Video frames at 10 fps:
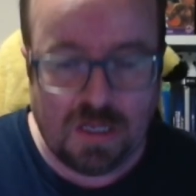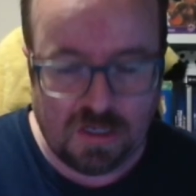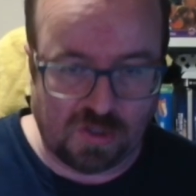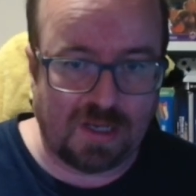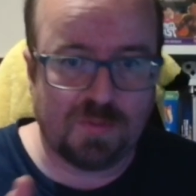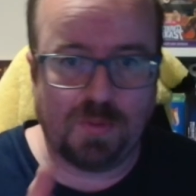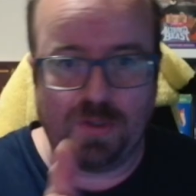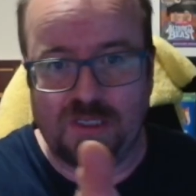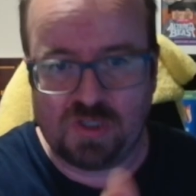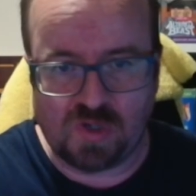So I had to put it
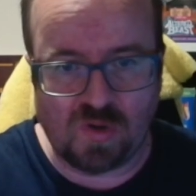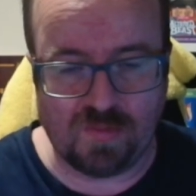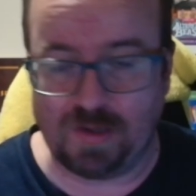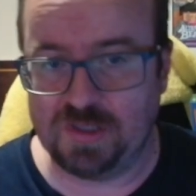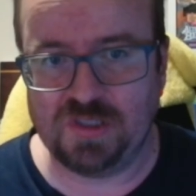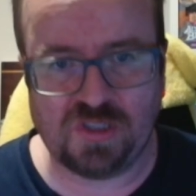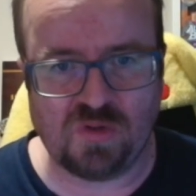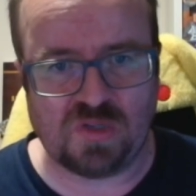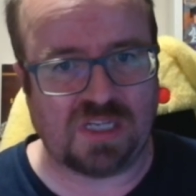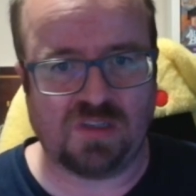in sideways. It still
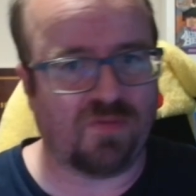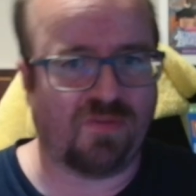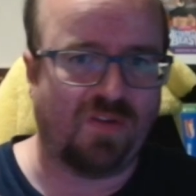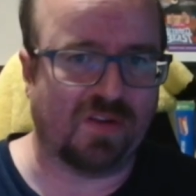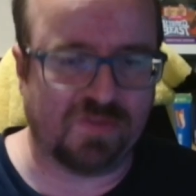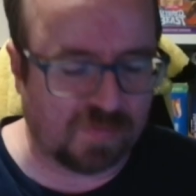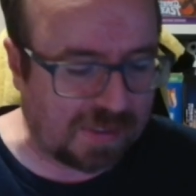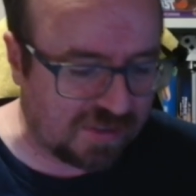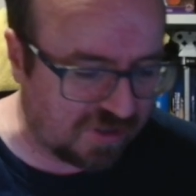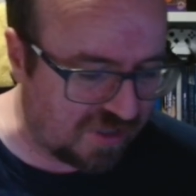takes up 5
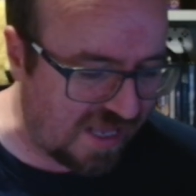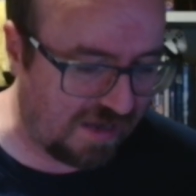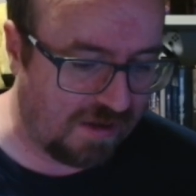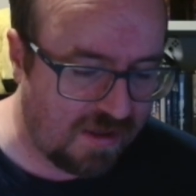spaces then.